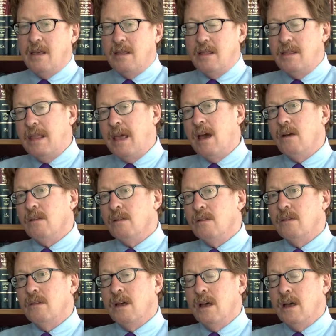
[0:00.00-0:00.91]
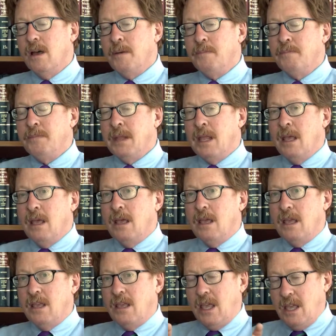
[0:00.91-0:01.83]
Now,
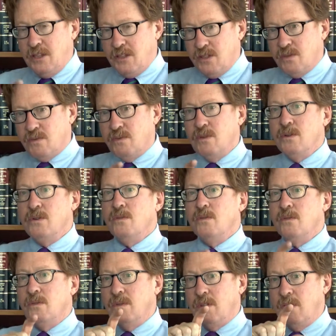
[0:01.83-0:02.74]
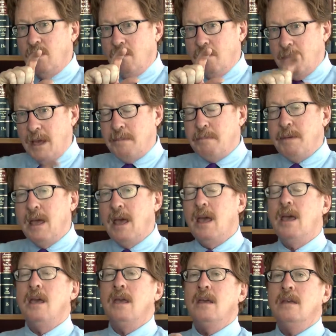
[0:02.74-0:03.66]
it is through your
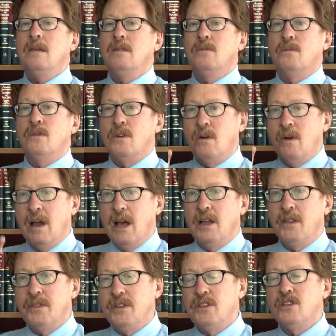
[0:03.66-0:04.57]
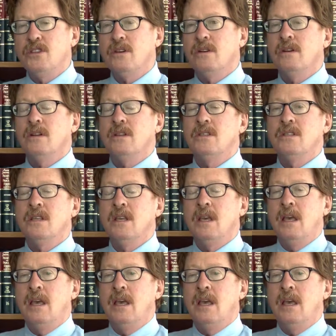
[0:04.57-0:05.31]
MedPay, through your health insurance,